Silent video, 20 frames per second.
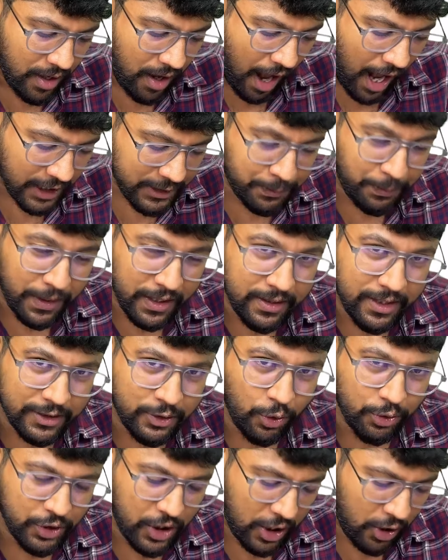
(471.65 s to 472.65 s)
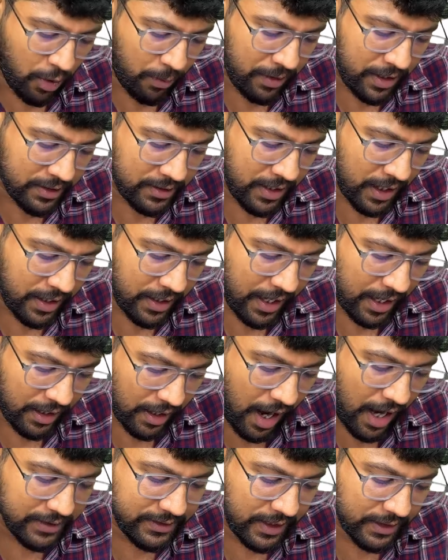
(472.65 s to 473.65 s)
as per the socio-economic
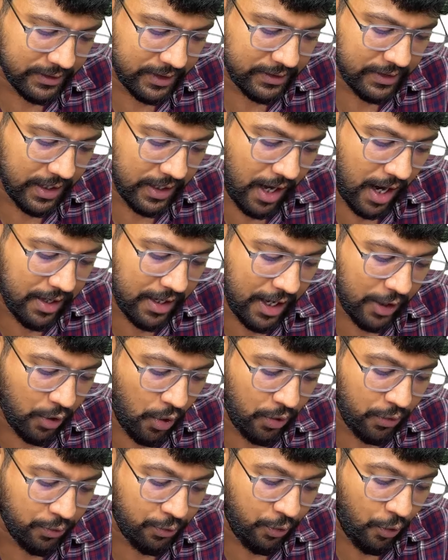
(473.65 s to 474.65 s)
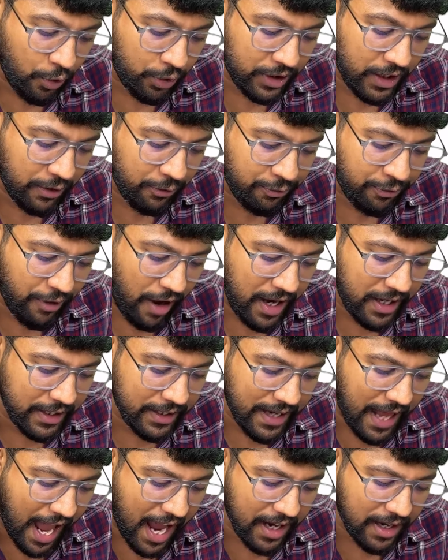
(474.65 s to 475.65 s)
caste census, there are around 45
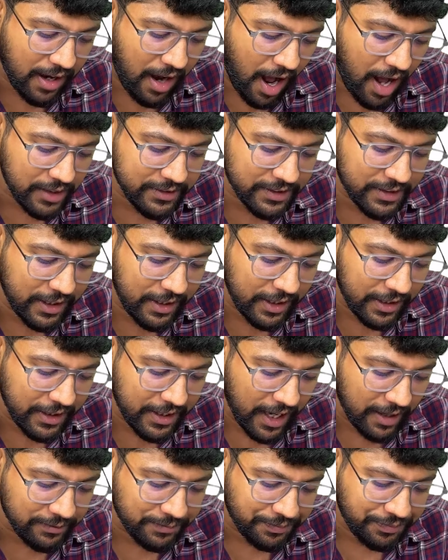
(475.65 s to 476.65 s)
lakh caste in India.